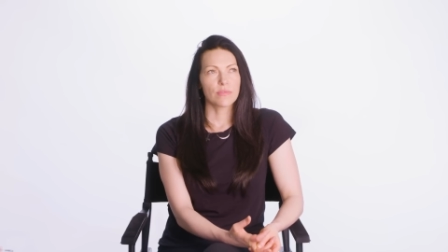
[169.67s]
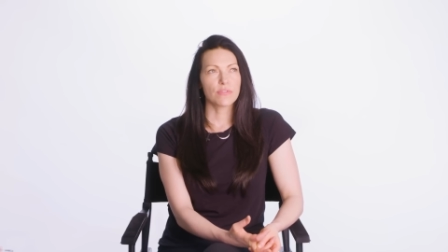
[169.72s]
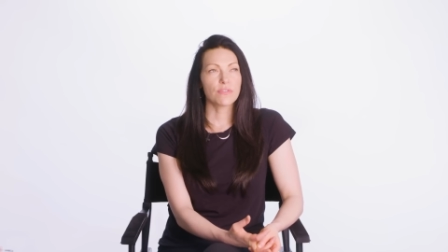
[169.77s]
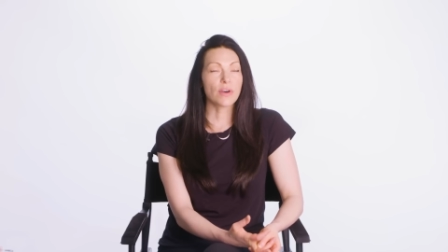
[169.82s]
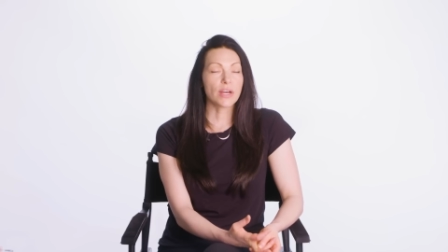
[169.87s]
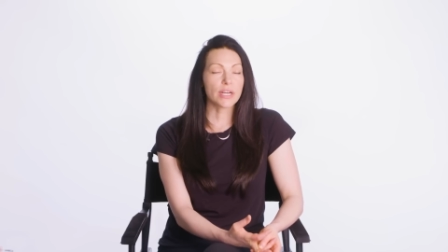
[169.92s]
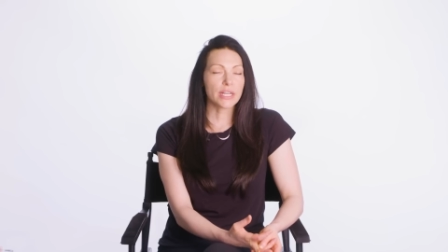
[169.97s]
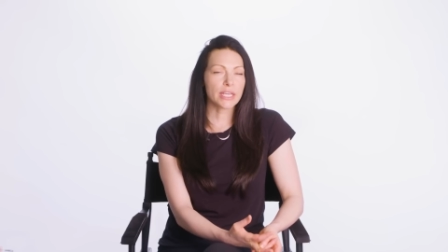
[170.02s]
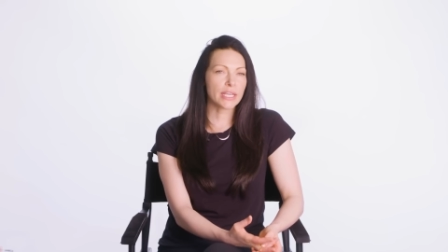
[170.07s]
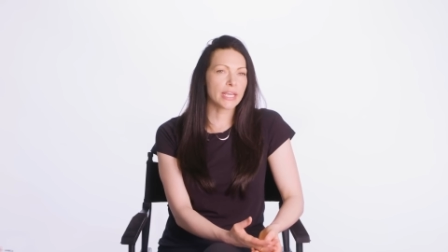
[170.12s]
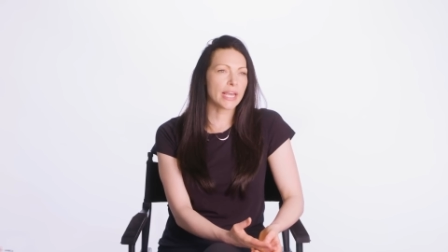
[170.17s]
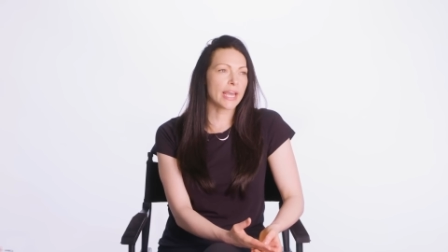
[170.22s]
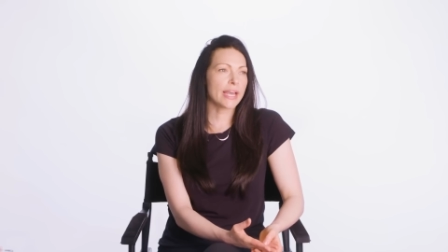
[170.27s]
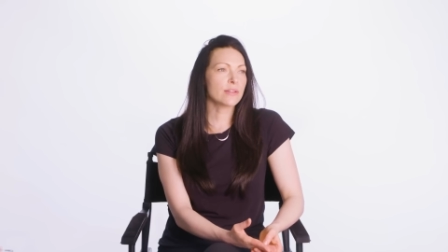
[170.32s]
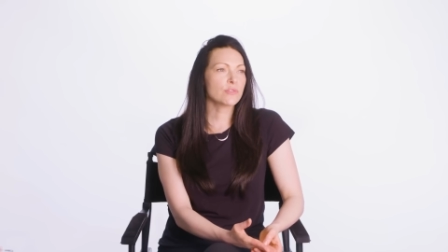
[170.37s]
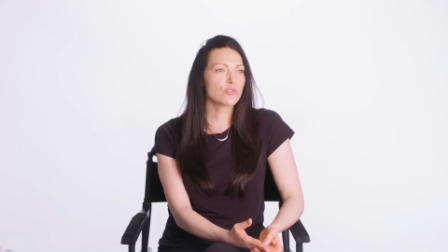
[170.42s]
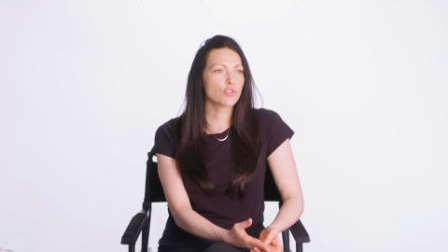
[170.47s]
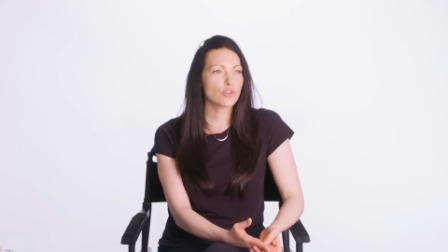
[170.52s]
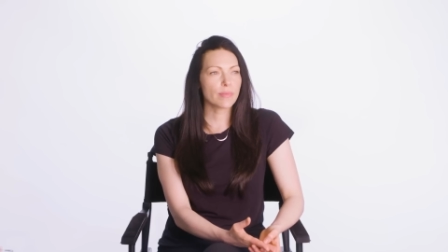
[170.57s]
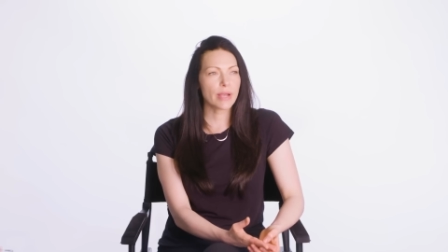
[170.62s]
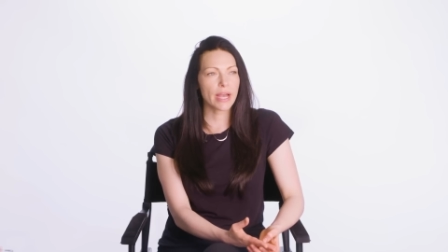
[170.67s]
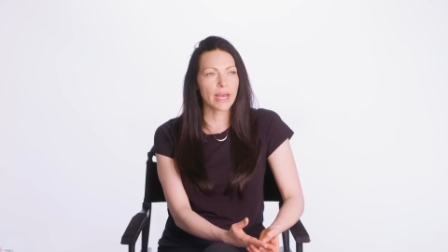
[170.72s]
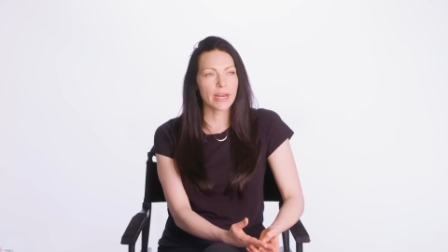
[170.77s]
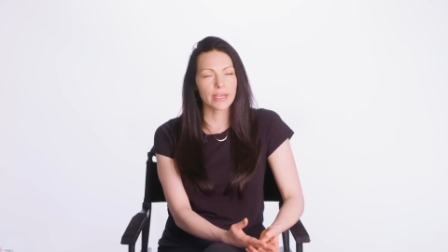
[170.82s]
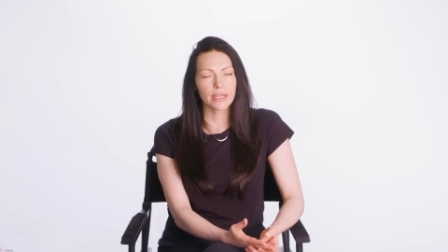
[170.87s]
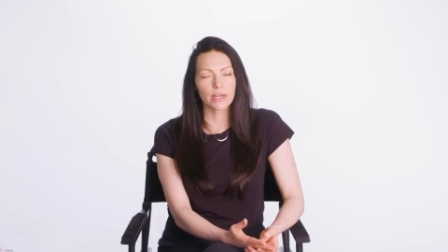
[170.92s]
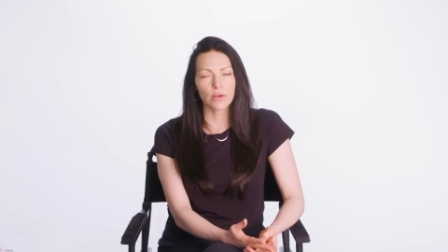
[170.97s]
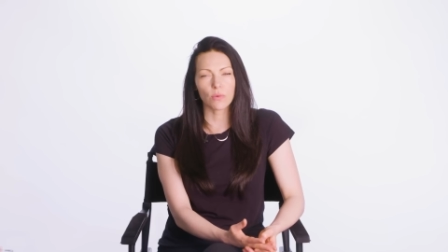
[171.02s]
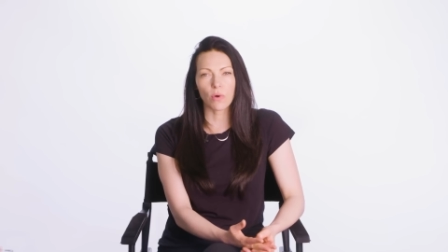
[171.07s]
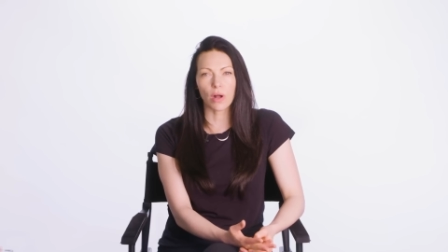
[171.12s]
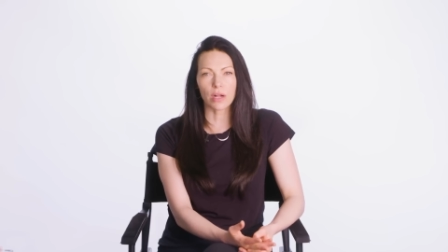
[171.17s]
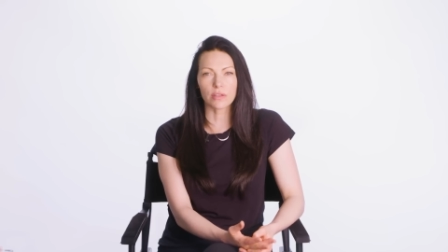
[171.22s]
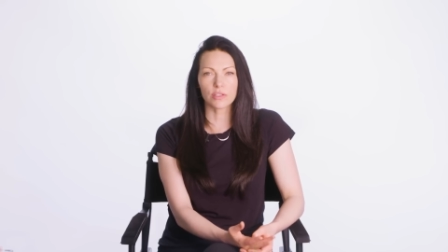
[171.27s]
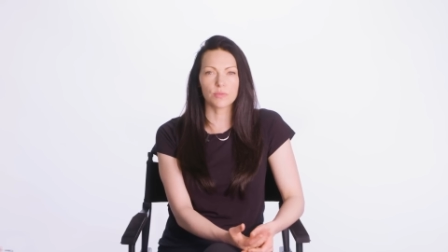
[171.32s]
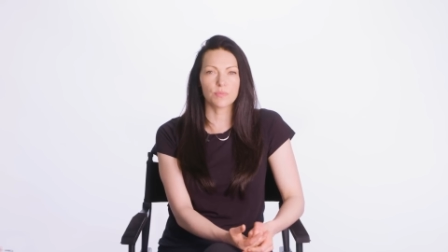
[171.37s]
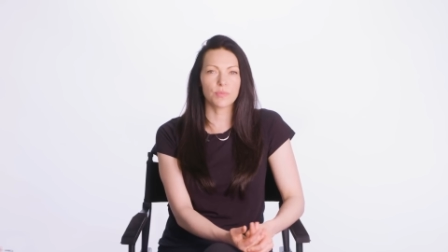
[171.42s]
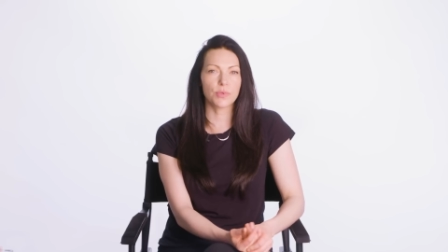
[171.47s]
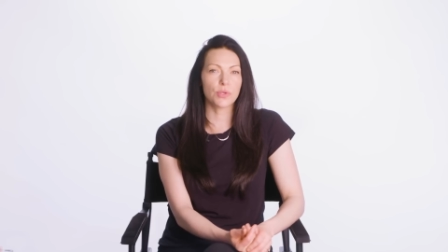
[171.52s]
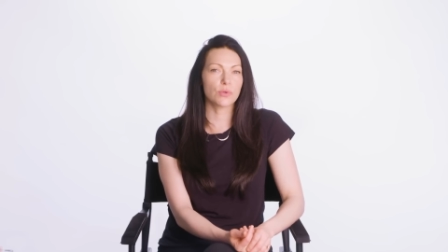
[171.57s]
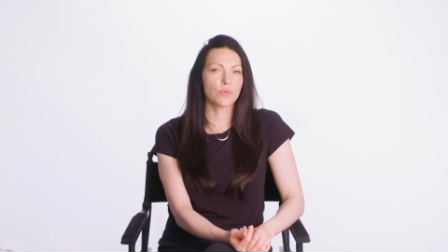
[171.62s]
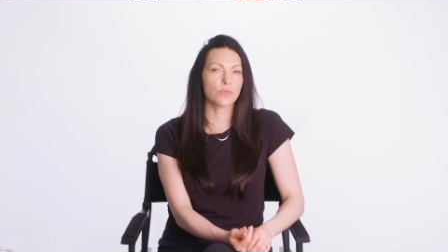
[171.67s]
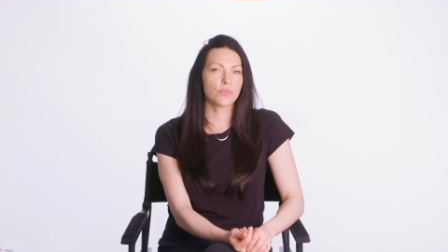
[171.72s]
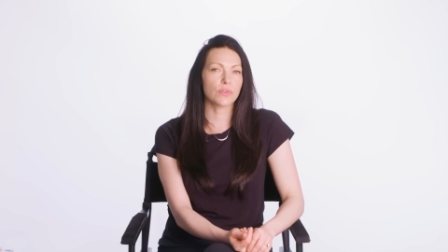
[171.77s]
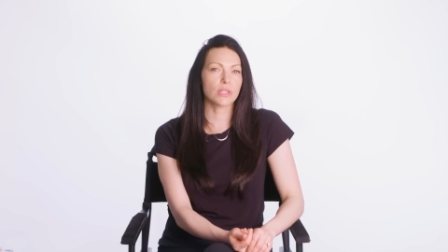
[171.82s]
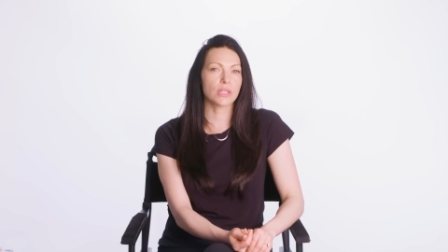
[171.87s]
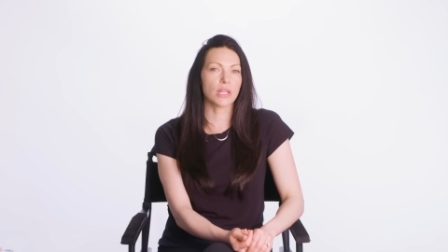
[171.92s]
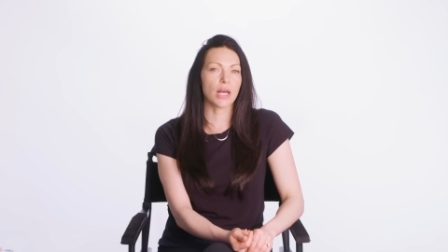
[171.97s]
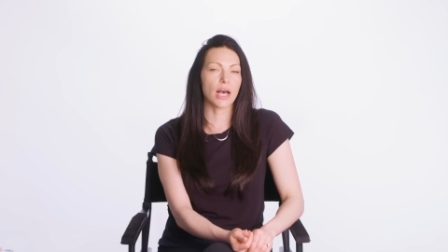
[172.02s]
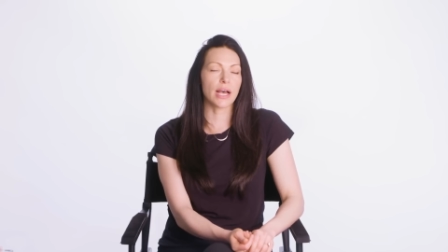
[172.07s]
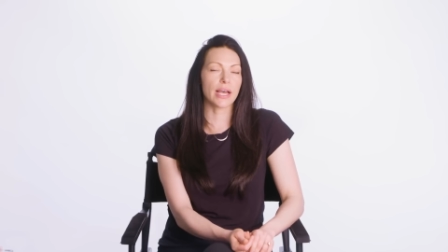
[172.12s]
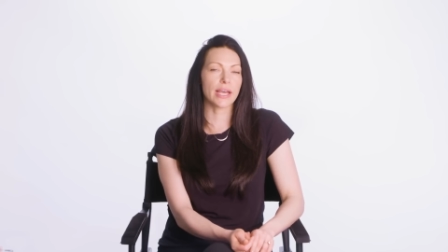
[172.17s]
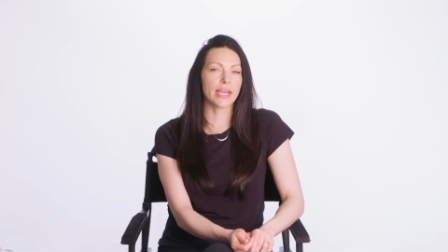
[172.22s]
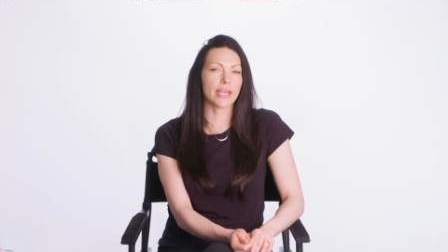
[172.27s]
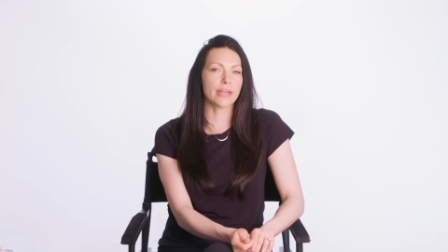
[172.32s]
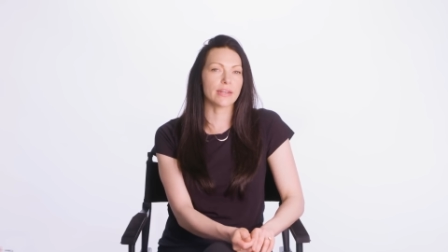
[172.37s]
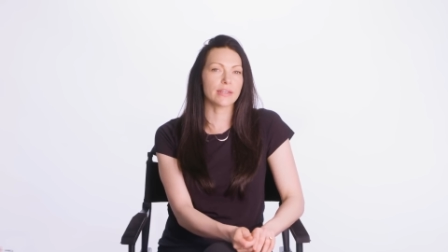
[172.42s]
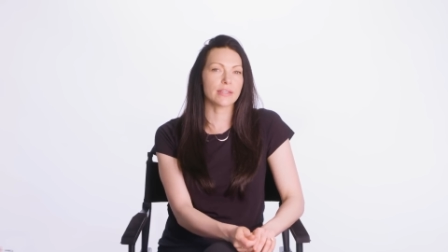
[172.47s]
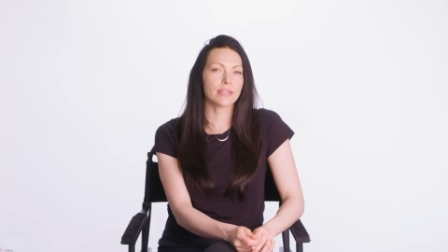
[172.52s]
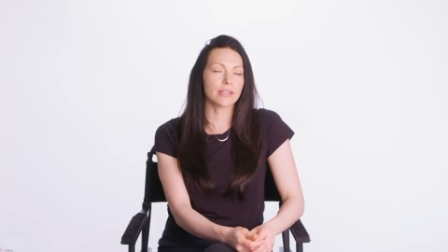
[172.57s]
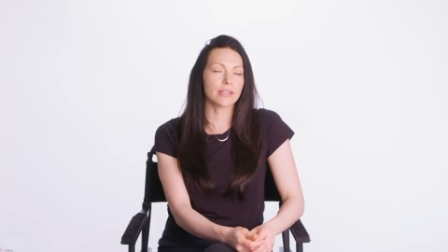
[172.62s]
funny and dramatic, and it walks this beautiful line.